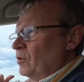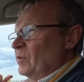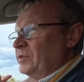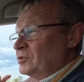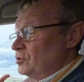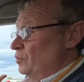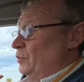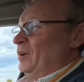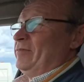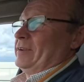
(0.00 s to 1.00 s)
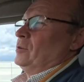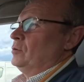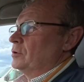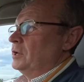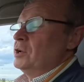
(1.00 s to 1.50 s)
I mean, there's two perfect
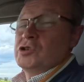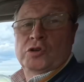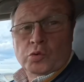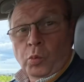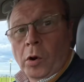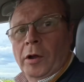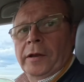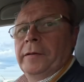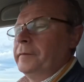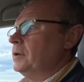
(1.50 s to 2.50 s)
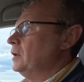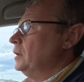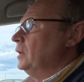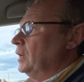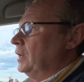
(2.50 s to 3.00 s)
locations. One
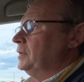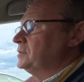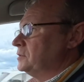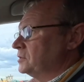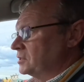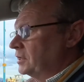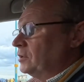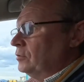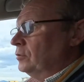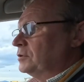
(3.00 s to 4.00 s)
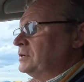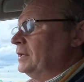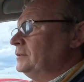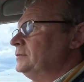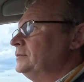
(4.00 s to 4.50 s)
is the Seaton Hotel,